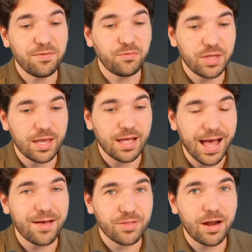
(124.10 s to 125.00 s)
if they
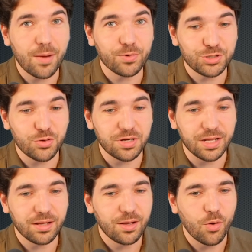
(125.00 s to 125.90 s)
have that
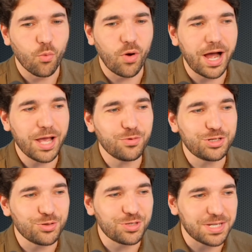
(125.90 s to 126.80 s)
opportunity, why
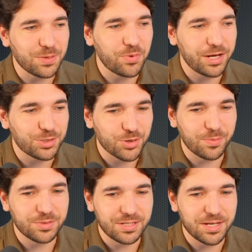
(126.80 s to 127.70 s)
would you stick by
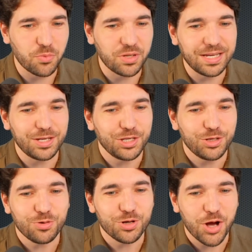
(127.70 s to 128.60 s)
Trump still when he
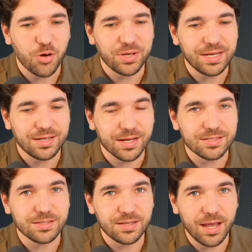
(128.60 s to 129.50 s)

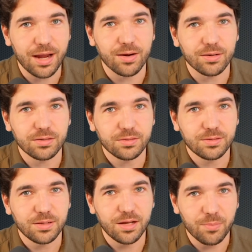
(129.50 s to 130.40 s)
doesn't care
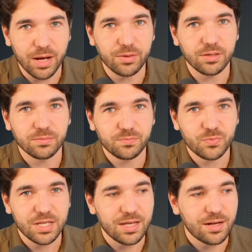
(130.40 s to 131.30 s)
about you?
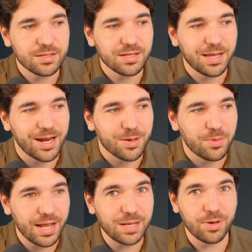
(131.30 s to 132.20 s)
He doesn't care
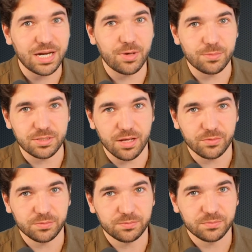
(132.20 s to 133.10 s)
about anybody but
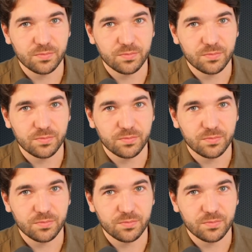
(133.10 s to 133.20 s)
himself.